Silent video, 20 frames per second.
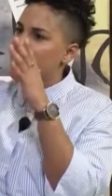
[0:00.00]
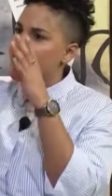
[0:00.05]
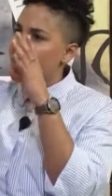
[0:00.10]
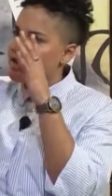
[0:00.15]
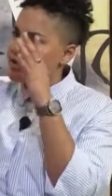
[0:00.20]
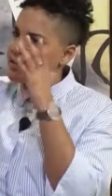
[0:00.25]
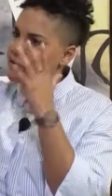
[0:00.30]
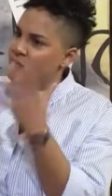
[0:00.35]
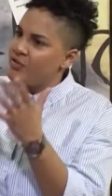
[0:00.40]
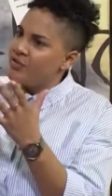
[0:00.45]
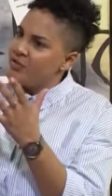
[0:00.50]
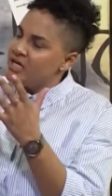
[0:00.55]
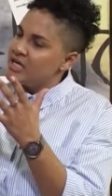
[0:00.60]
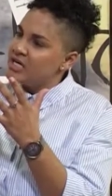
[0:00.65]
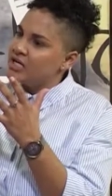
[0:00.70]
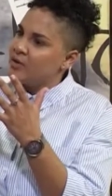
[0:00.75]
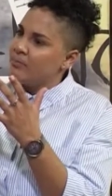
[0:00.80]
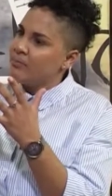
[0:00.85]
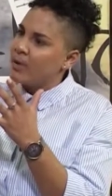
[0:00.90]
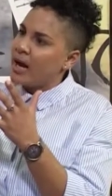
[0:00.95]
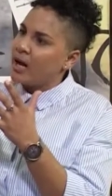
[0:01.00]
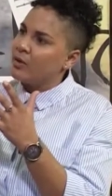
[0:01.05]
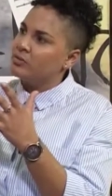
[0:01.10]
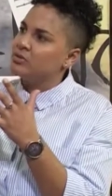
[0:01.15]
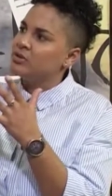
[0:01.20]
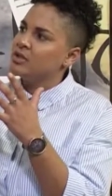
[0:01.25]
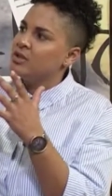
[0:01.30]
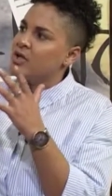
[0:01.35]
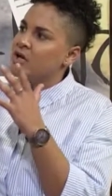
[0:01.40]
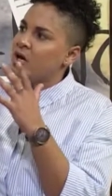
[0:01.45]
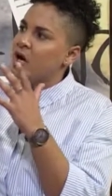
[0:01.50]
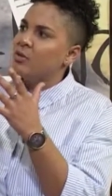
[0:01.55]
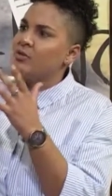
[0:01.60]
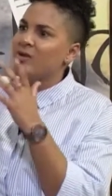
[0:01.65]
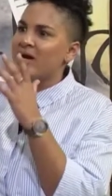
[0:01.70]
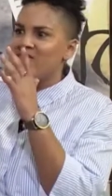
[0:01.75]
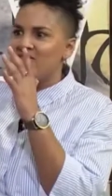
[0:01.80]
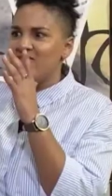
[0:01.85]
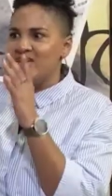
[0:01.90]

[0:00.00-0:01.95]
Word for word: and to think about, okay,